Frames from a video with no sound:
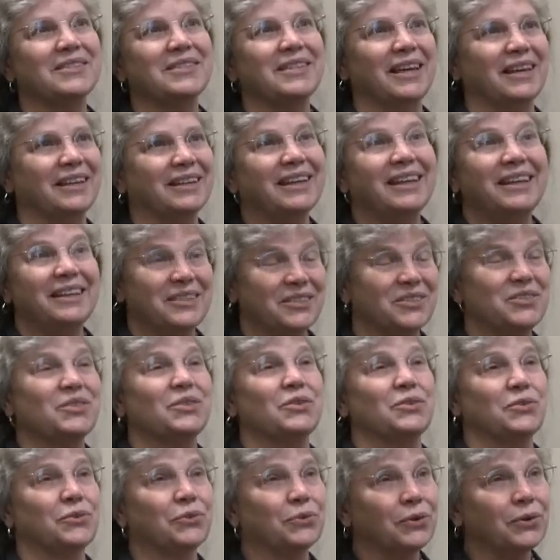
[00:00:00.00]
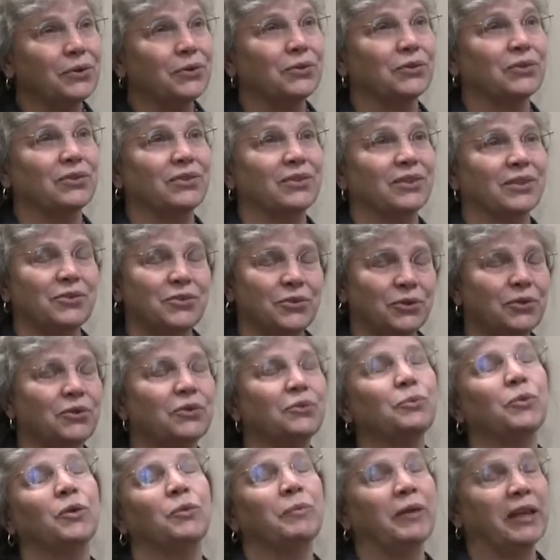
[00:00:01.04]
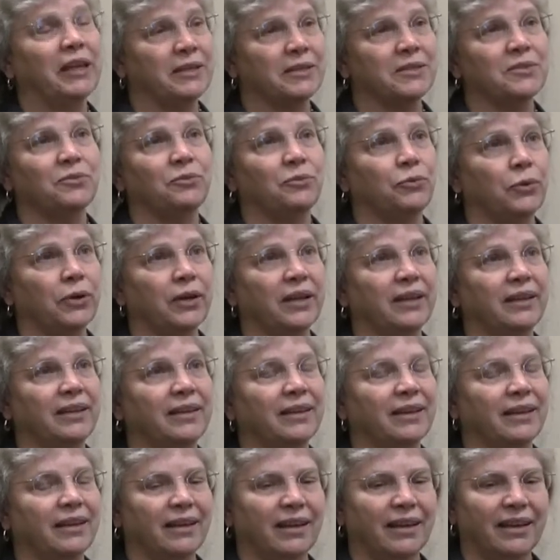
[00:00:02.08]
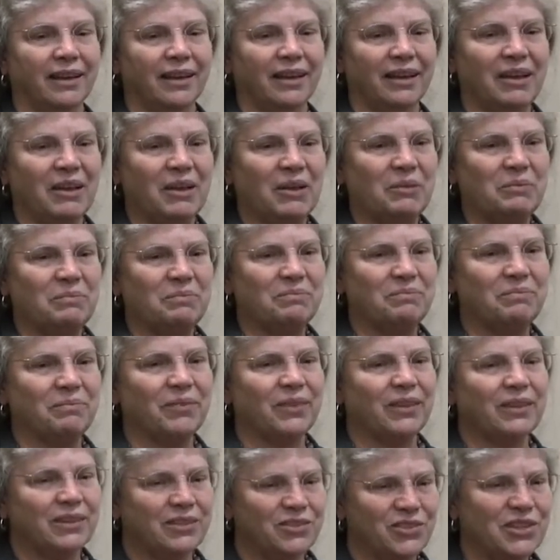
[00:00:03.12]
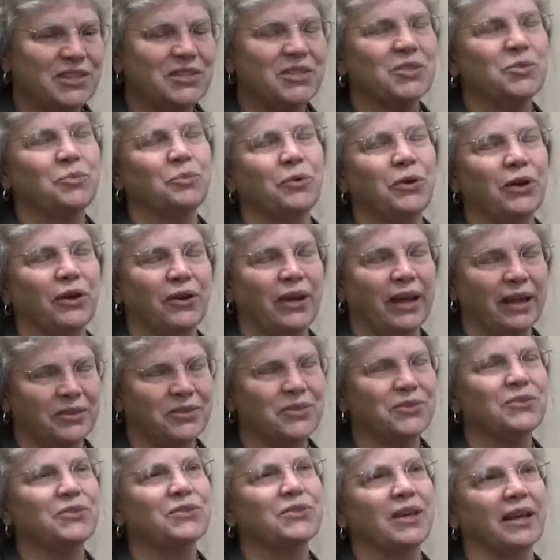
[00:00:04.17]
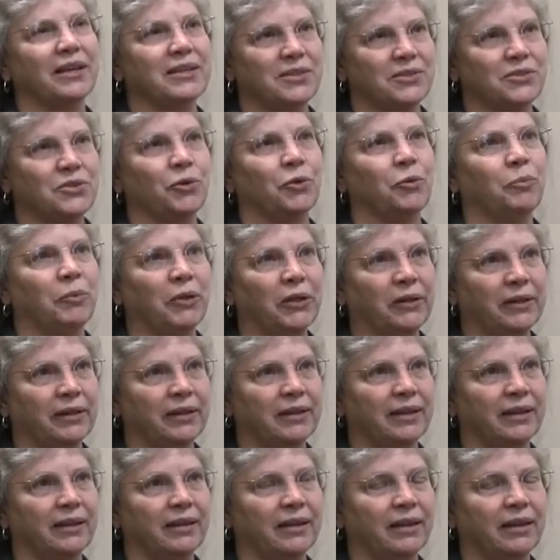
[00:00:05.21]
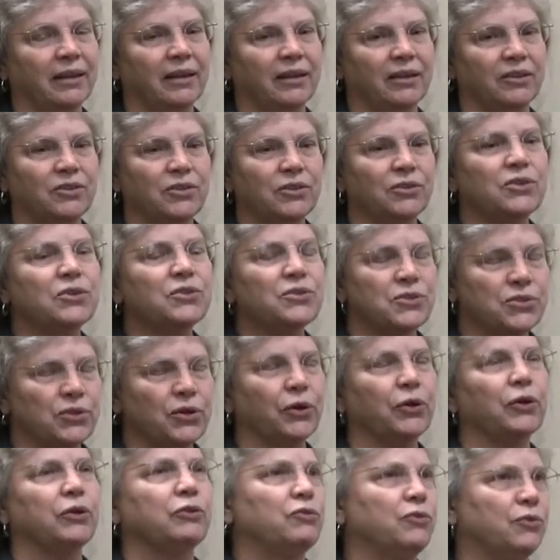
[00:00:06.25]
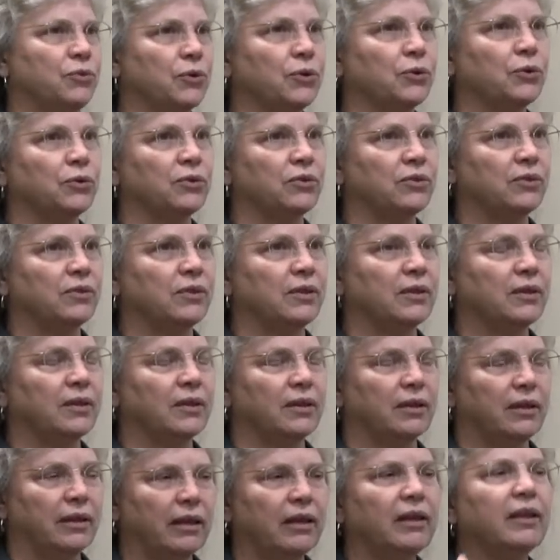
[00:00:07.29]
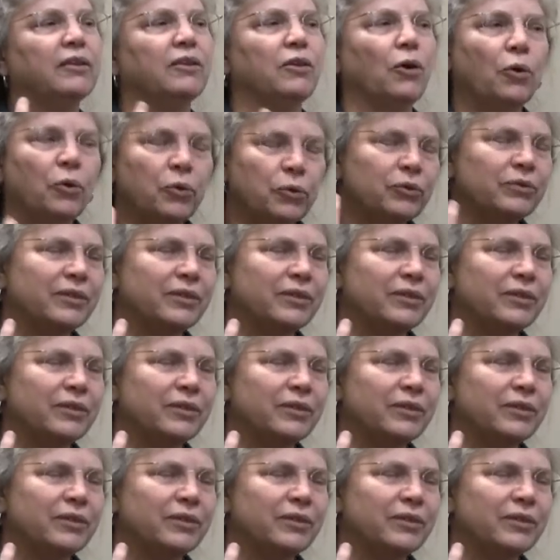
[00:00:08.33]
said, he is the truth. The truth will make us free. The Jesus Prayer exercises your ability to discern truth in